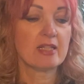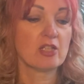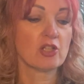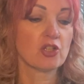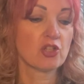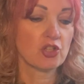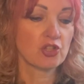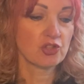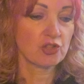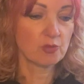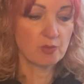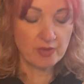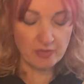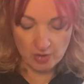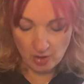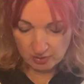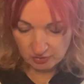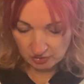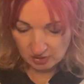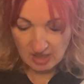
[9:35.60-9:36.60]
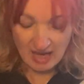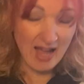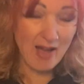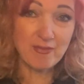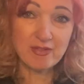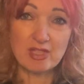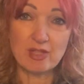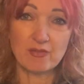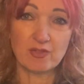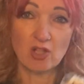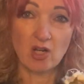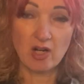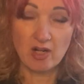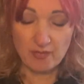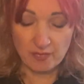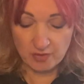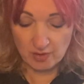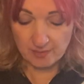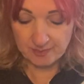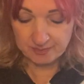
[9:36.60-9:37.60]
a cushion with those on. I haven't even ironed
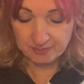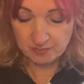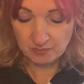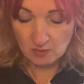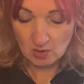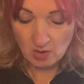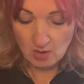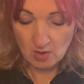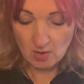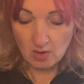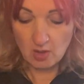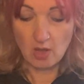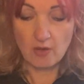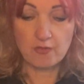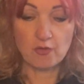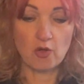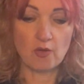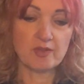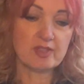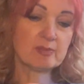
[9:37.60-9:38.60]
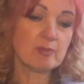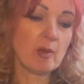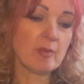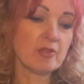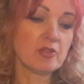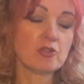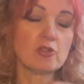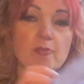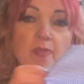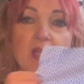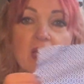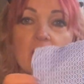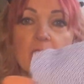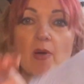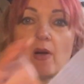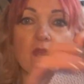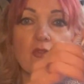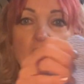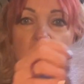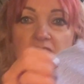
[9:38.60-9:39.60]
them. I've got, this might be too big, but
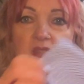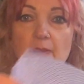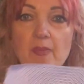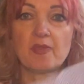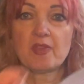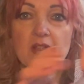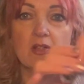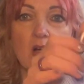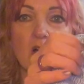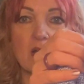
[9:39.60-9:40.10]
I've got something that I